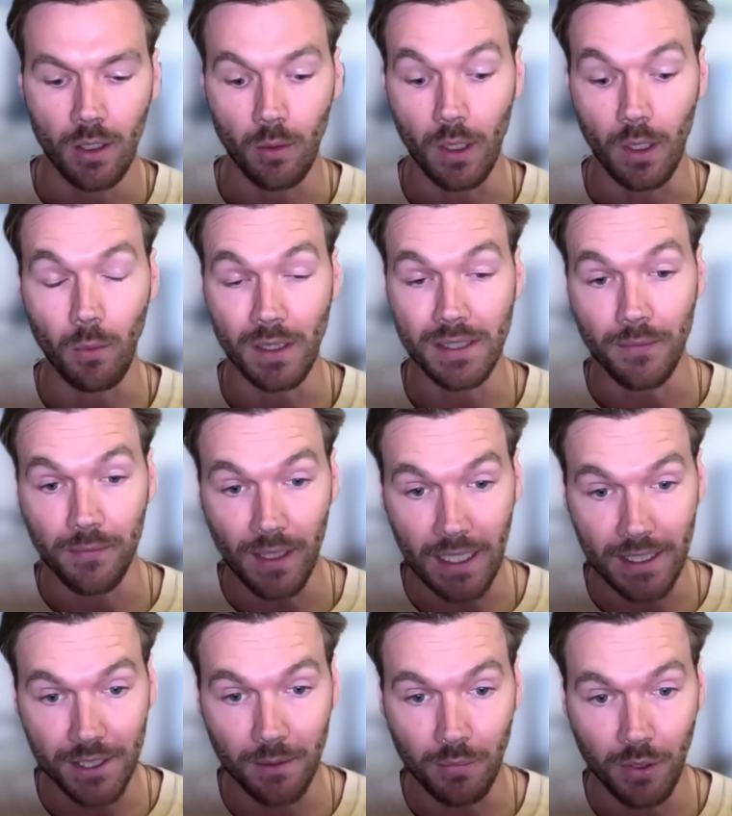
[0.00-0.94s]
was a
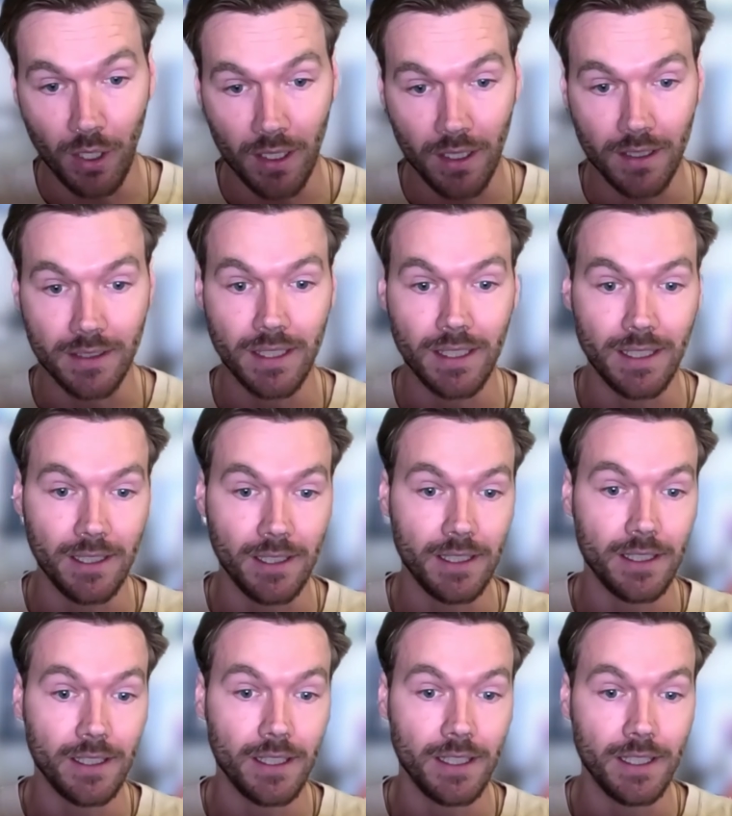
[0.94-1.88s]
flagship product.
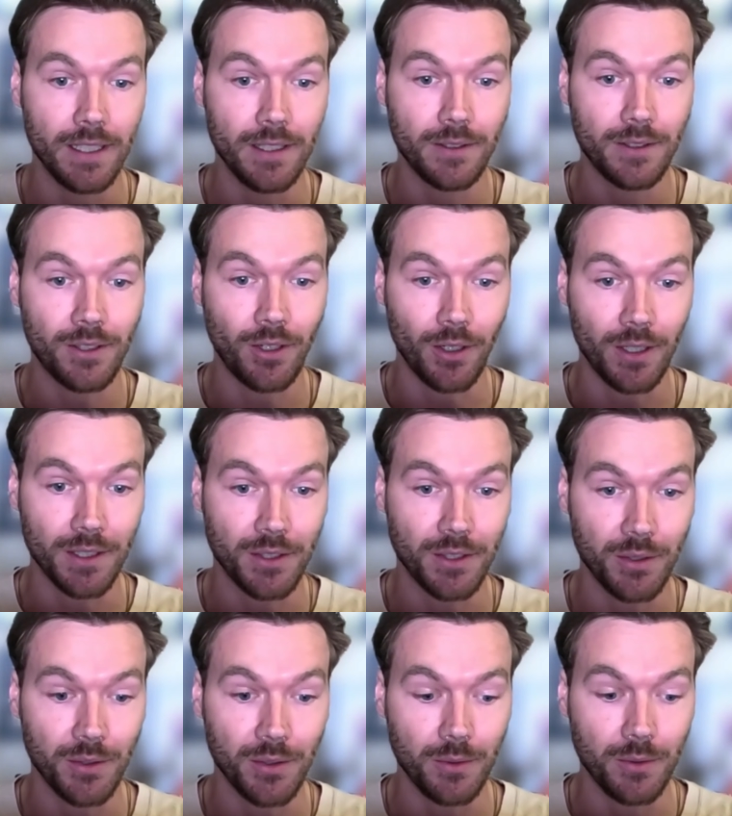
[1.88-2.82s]
It started
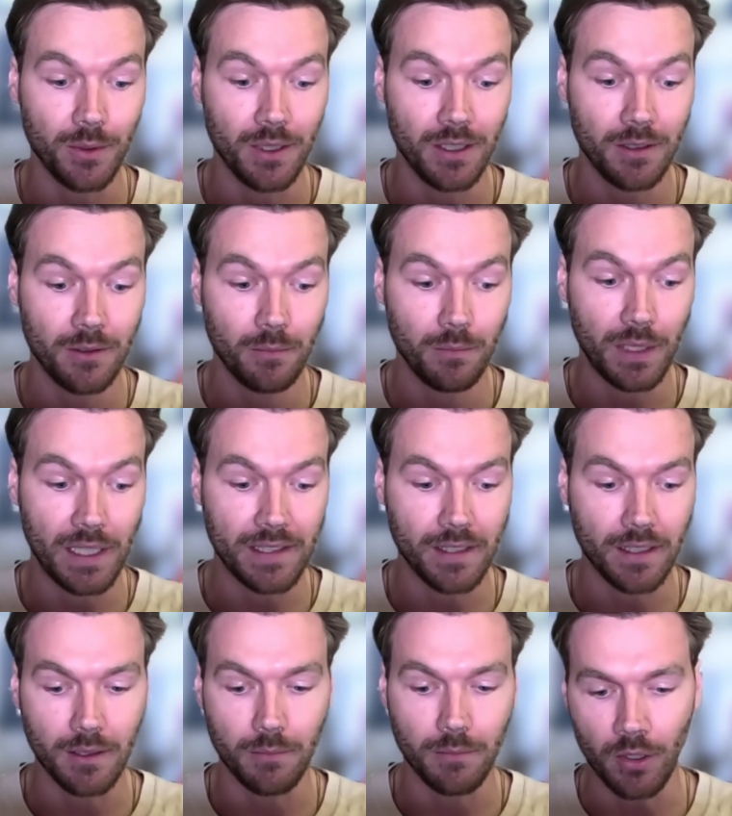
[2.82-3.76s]
to
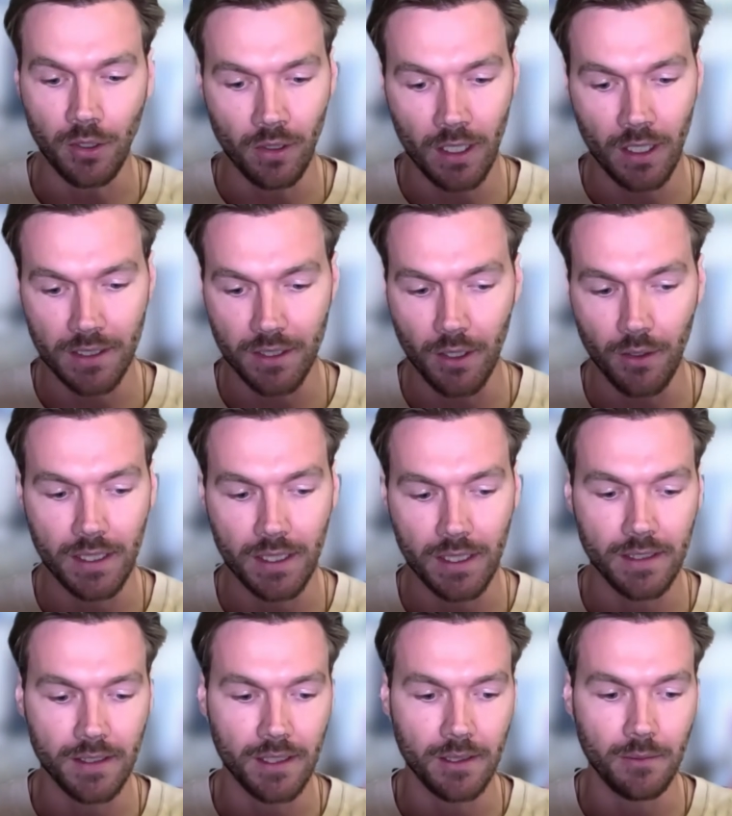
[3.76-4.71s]
basically burn a lot of
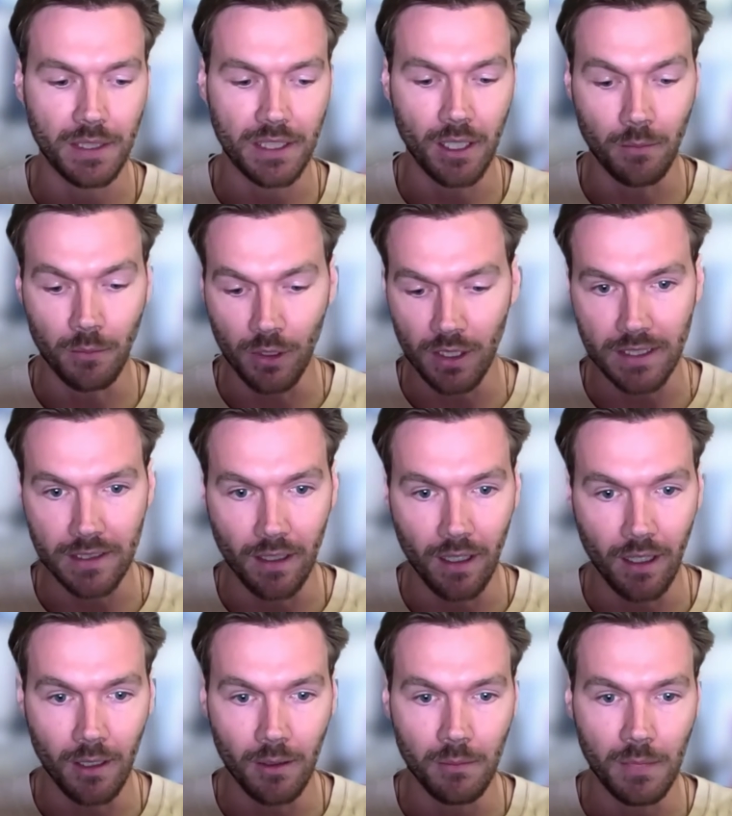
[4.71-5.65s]
tokens and become really
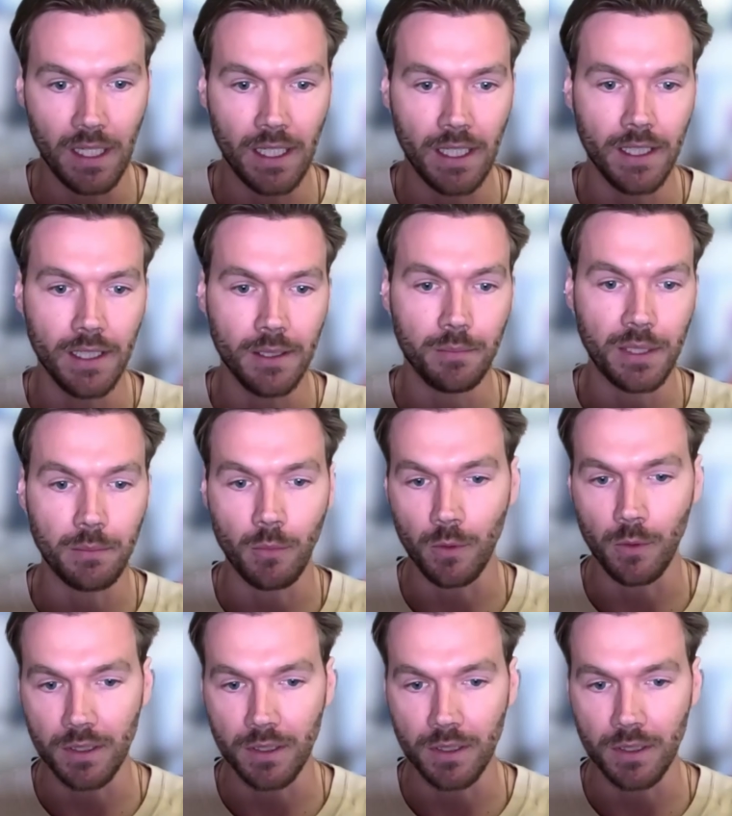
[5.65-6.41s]
dumb, and people were still